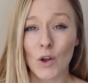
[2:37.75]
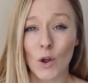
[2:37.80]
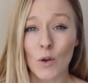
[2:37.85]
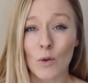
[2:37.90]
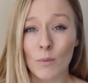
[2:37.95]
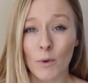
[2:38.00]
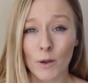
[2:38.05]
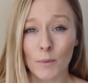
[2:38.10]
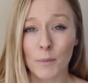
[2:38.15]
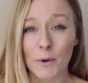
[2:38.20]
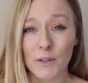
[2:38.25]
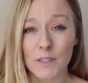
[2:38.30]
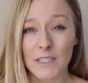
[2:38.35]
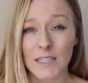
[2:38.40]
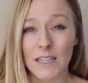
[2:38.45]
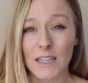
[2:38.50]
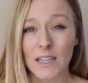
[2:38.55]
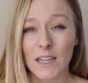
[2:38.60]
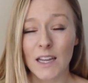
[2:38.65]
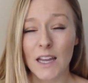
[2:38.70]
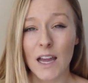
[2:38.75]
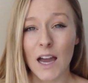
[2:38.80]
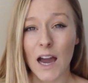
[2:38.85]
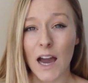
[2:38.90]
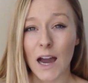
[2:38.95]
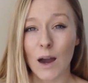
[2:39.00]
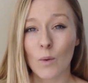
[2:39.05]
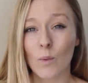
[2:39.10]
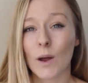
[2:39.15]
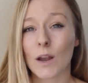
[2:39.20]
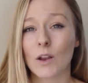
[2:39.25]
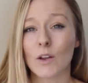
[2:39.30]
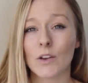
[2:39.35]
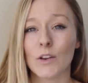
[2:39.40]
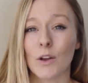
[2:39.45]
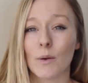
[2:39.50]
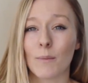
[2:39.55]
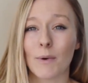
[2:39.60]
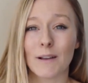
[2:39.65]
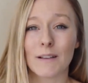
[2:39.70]
know my body, how well I
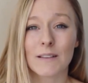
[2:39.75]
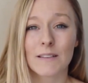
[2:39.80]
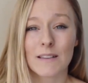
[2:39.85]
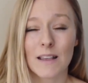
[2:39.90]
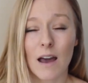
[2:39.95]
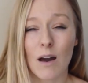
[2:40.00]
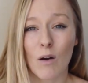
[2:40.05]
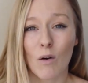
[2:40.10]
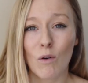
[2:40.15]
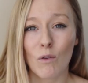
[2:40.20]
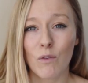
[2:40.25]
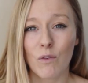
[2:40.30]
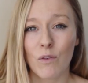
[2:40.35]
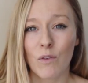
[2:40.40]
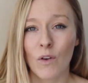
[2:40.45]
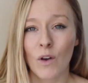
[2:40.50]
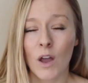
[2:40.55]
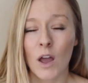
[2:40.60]
know myself,